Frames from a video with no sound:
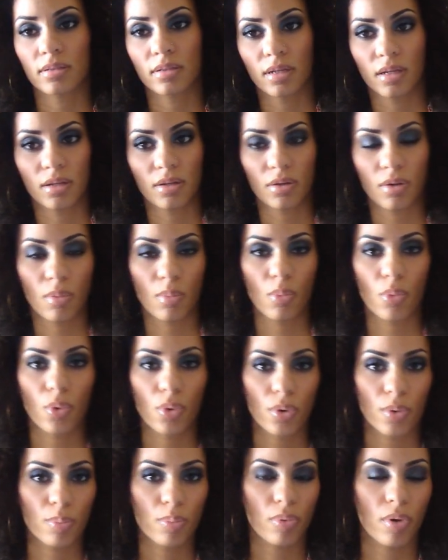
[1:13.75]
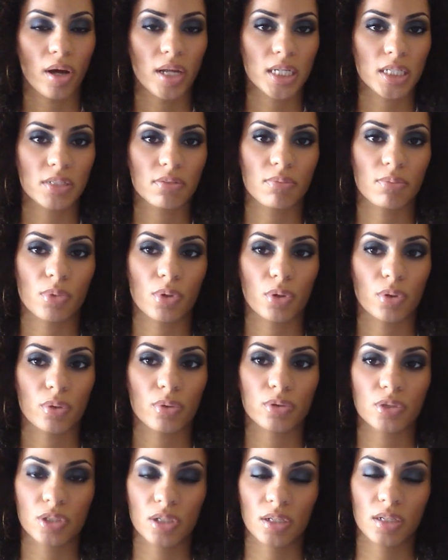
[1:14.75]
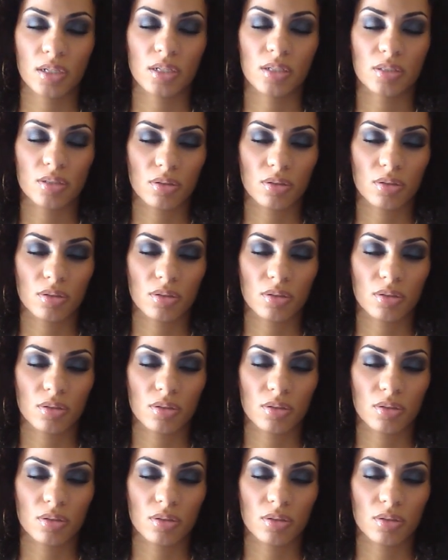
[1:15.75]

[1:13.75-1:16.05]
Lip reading: you know, more products from Curl Junkie.